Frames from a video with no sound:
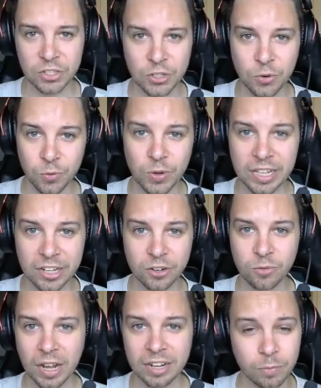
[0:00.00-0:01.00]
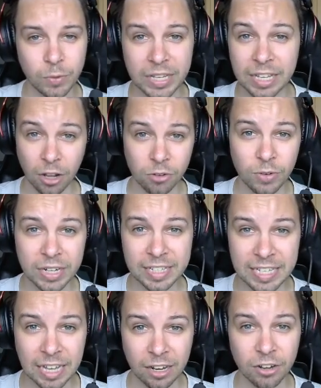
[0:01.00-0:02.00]
So really good run. We can already
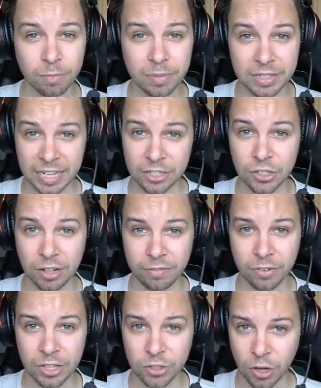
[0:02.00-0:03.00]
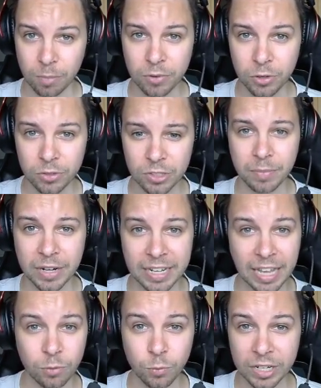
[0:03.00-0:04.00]
see a lot of potential for the top route. But
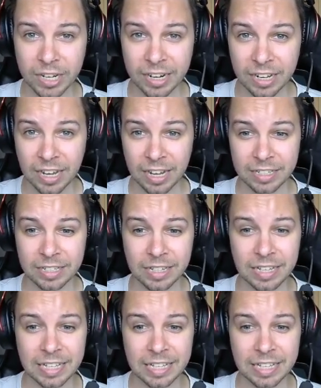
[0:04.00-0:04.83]
again, we're going to cut